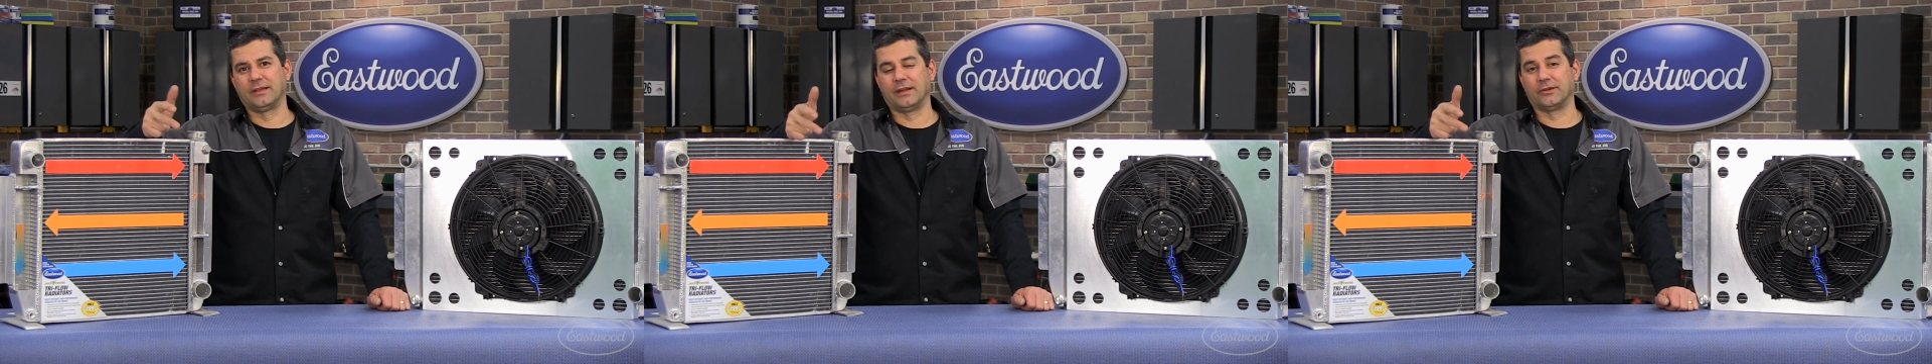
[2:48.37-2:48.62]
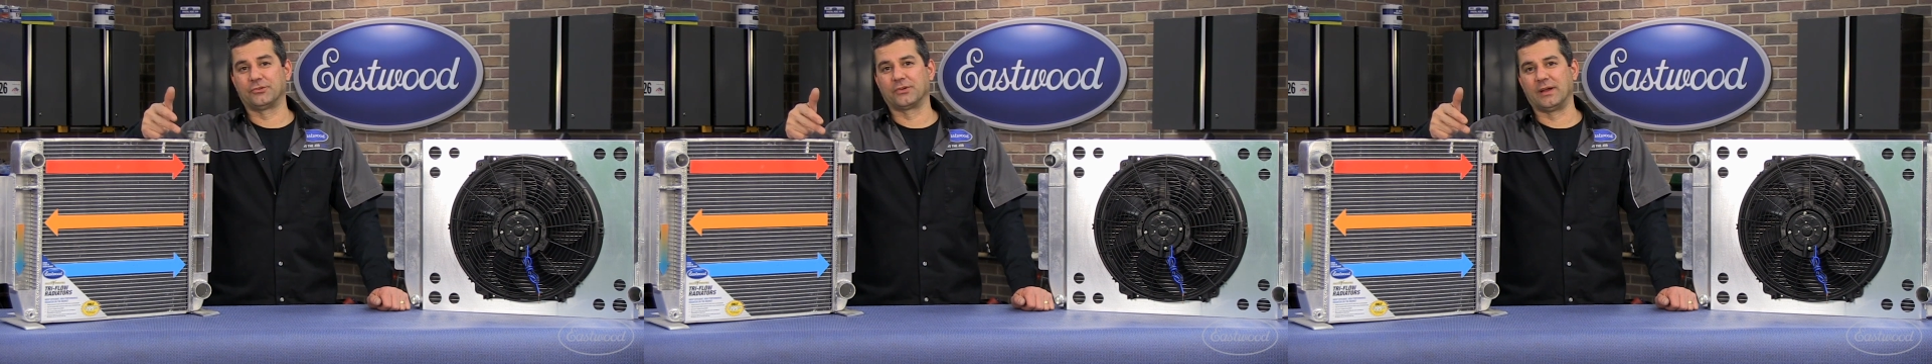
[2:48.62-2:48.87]

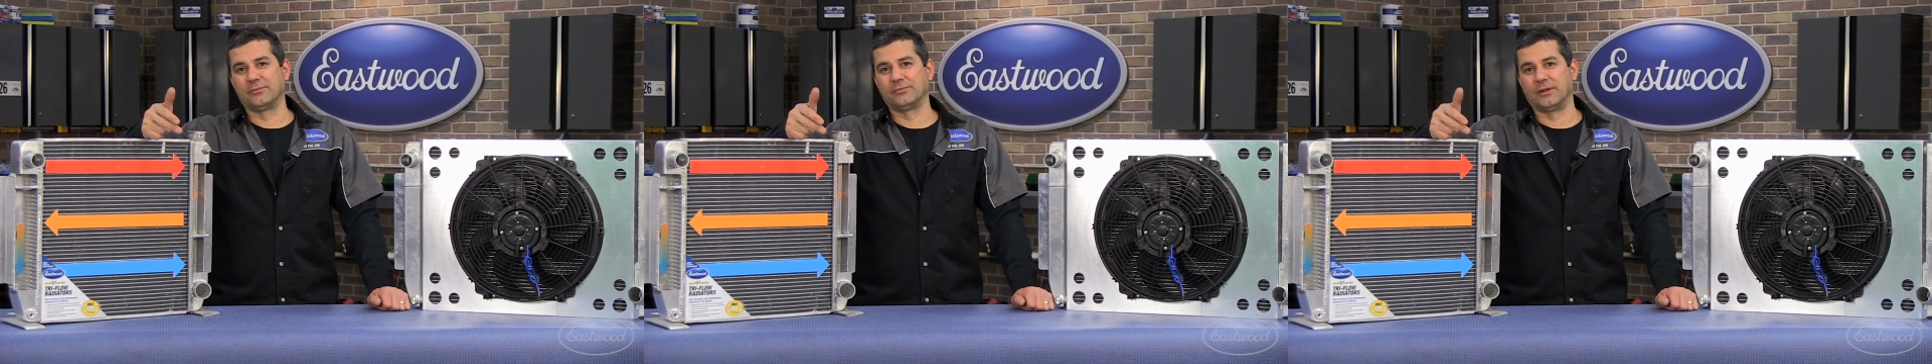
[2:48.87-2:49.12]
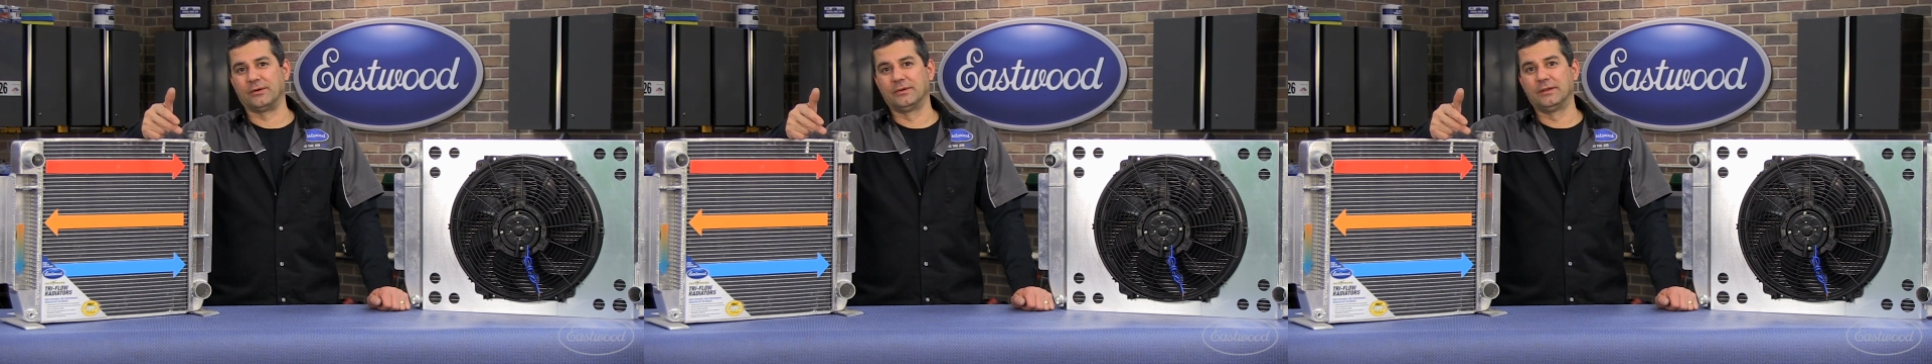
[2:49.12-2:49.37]
and our
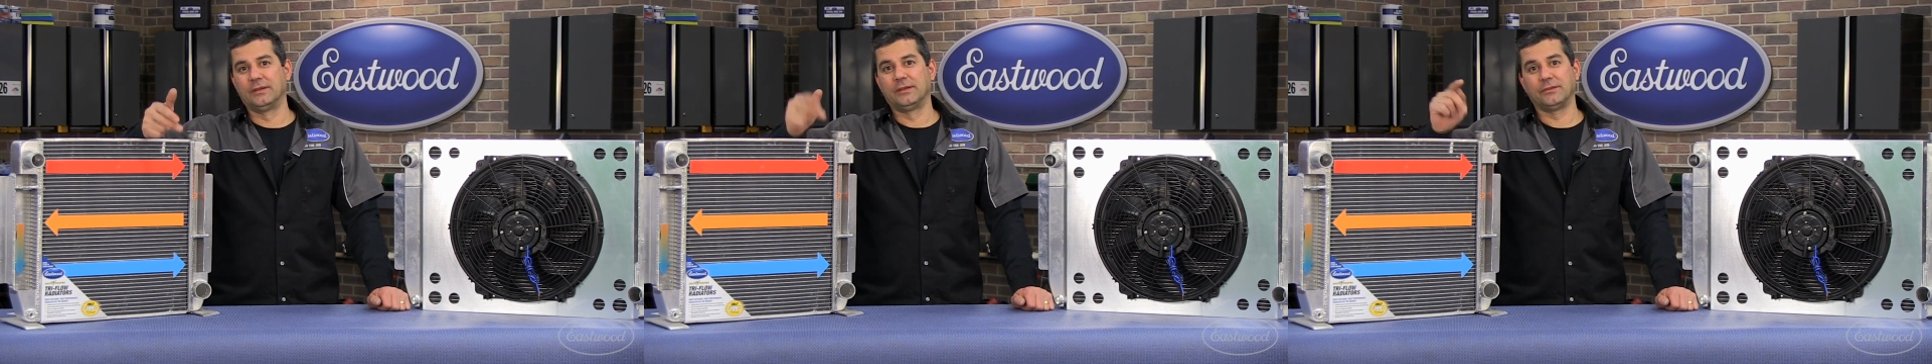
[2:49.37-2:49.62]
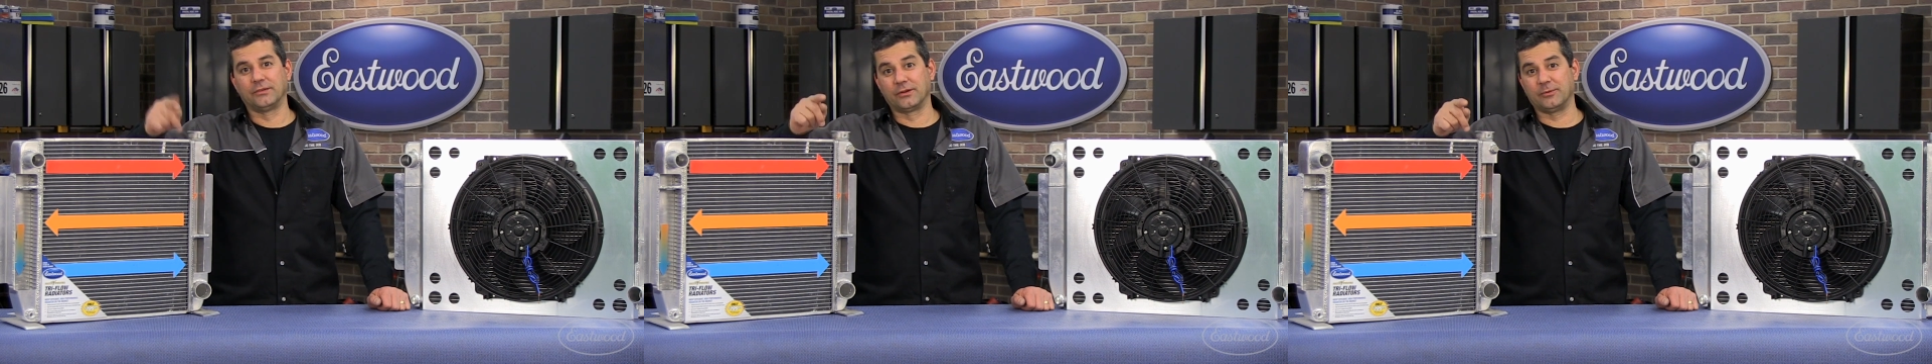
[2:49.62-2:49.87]
TriFlow.
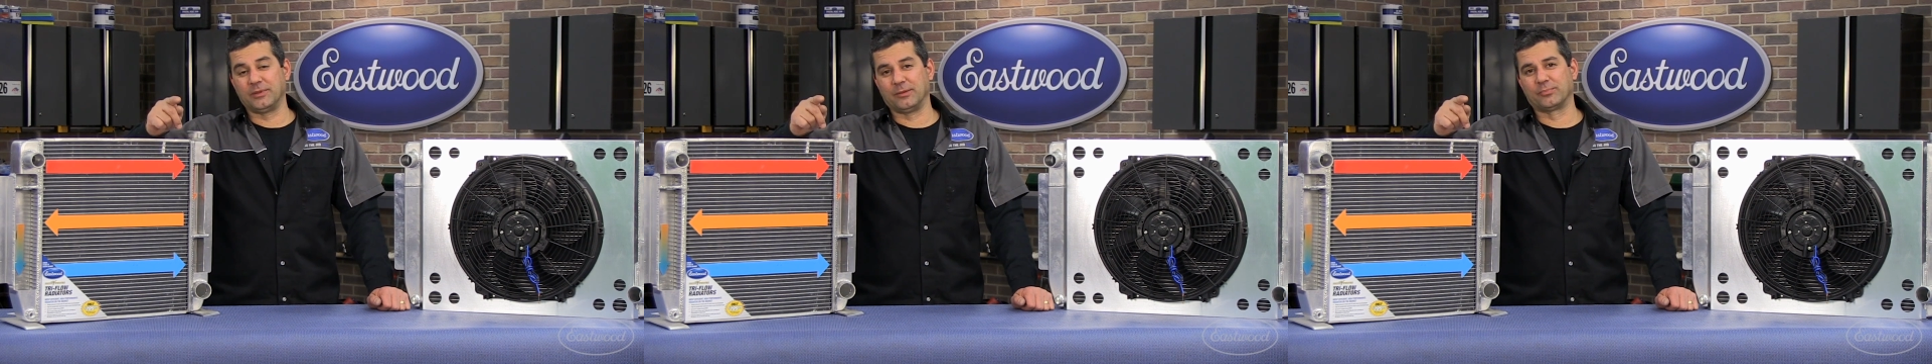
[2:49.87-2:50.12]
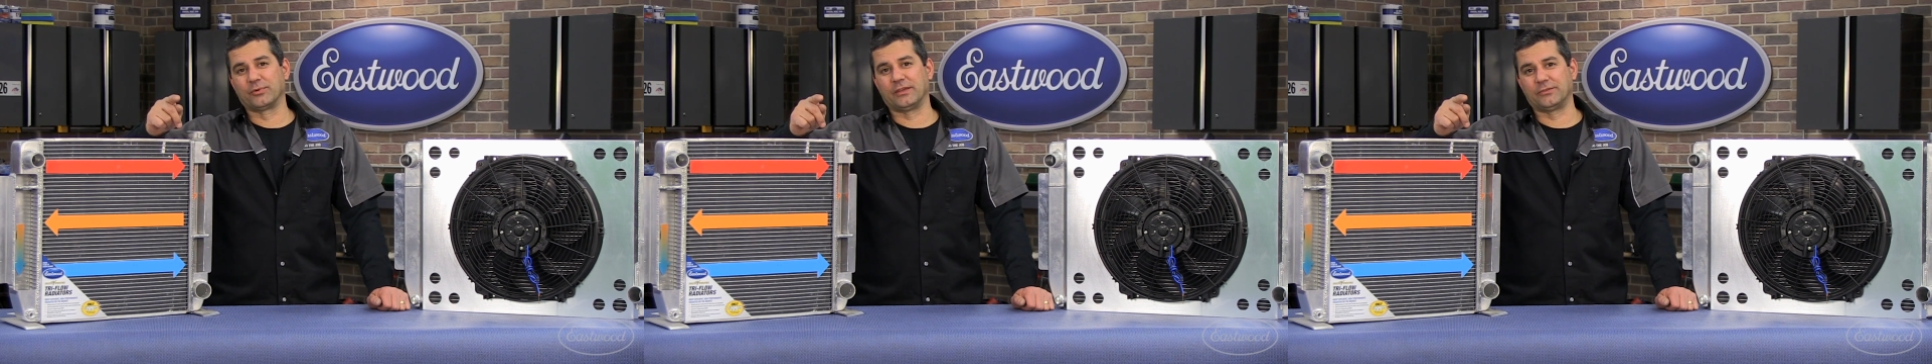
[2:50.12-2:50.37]
You're gonna be
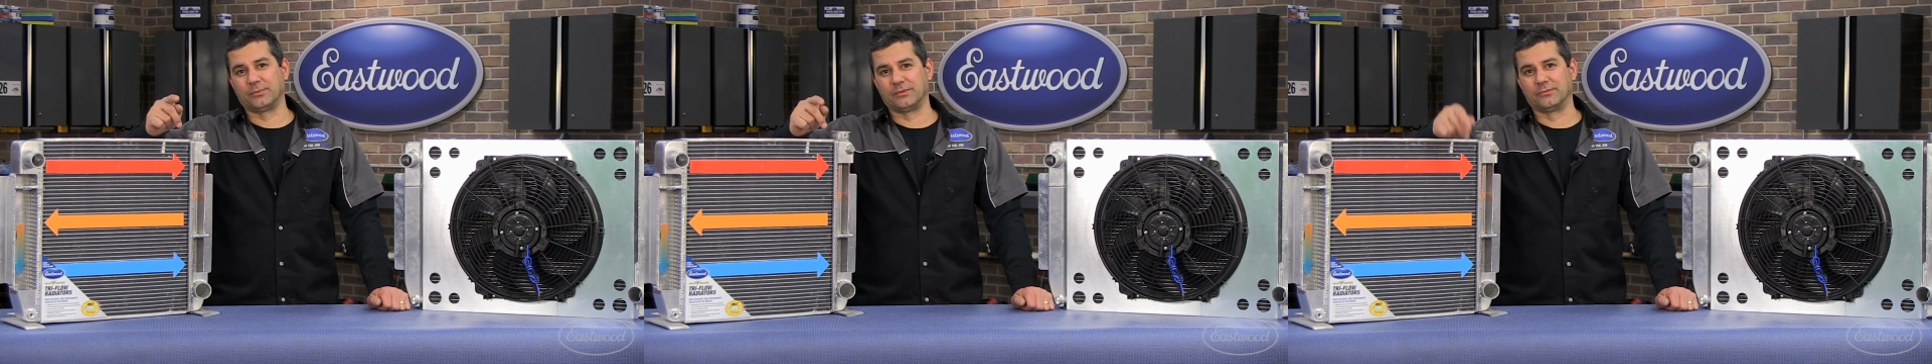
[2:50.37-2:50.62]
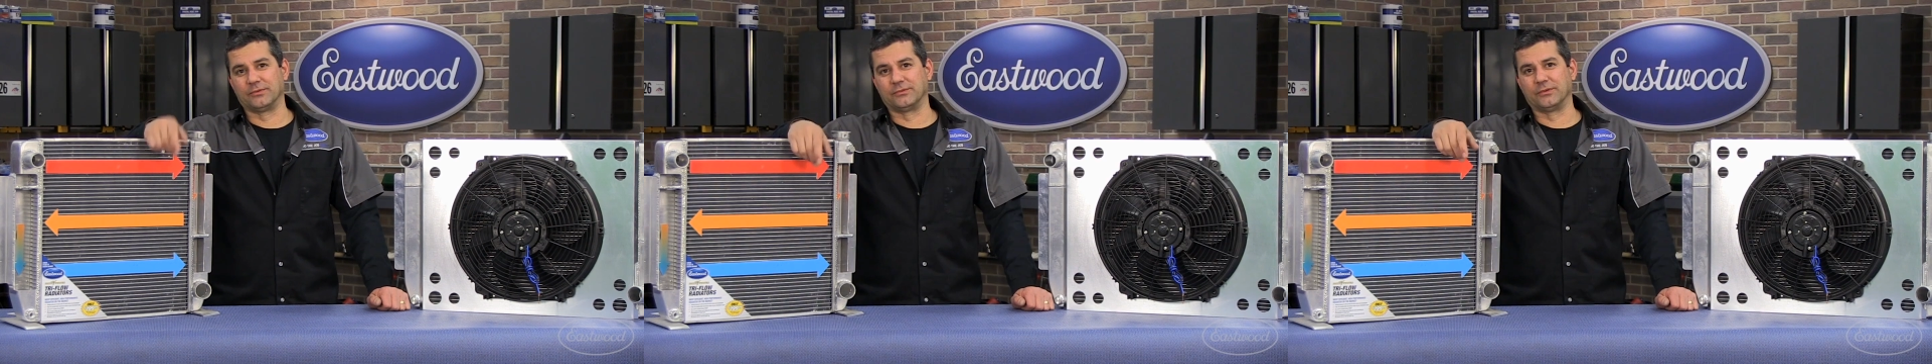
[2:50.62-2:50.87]
impressed
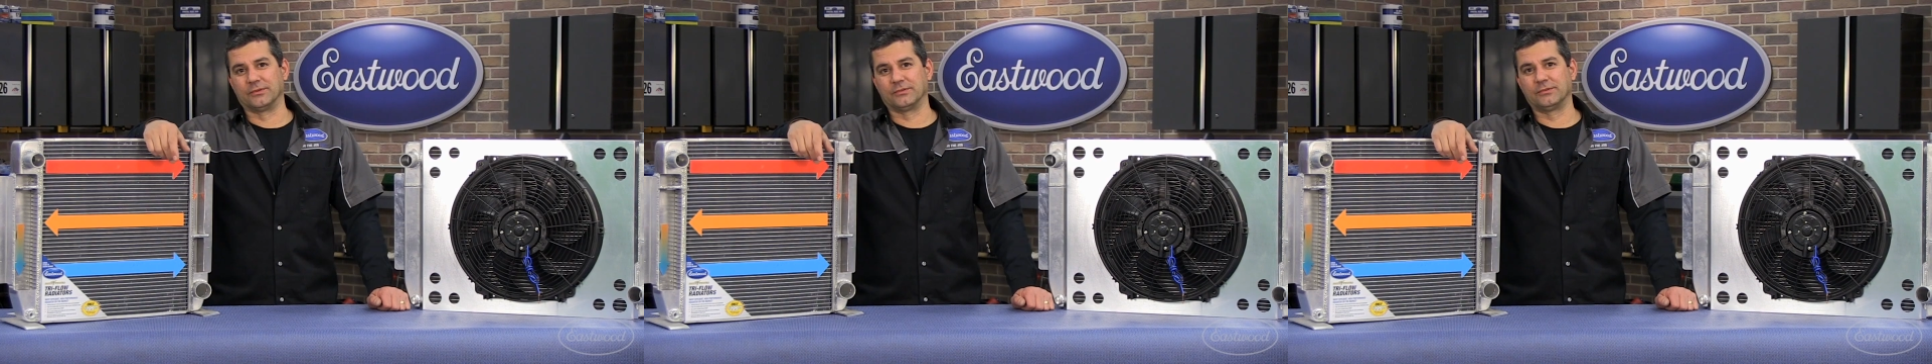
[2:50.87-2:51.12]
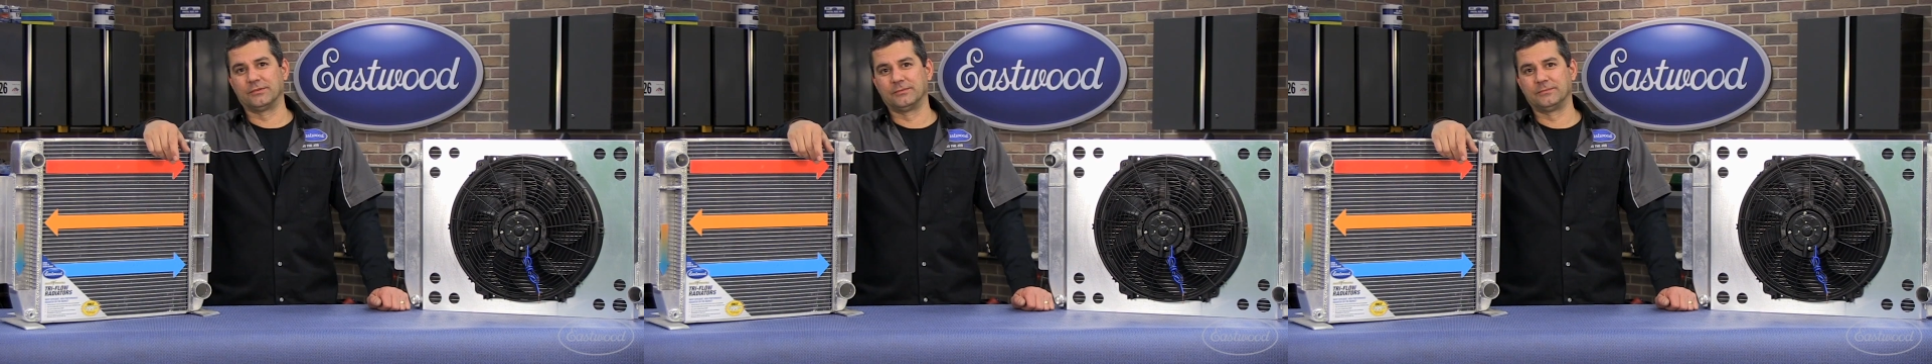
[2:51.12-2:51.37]
with the results.